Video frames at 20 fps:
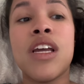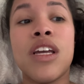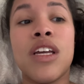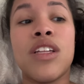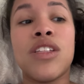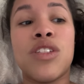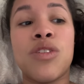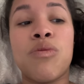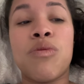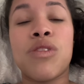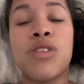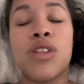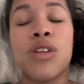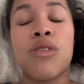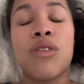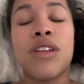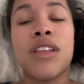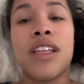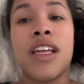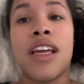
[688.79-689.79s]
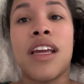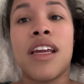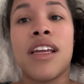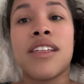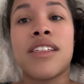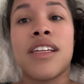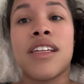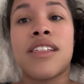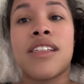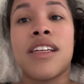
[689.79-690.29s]
and doing certain
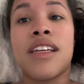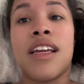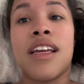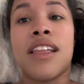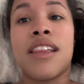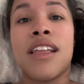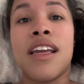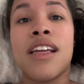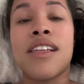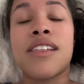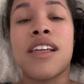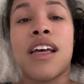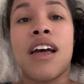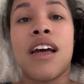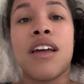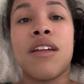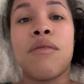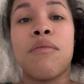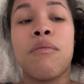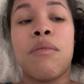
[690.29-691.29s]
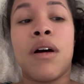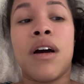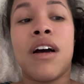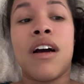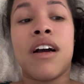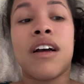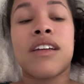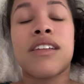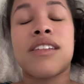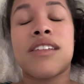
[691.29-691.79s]
things just to get things
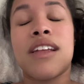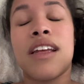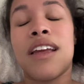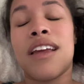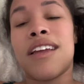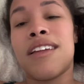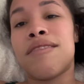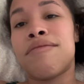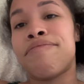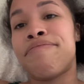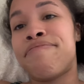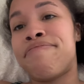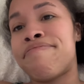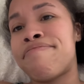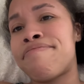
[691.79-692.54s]
unboxed and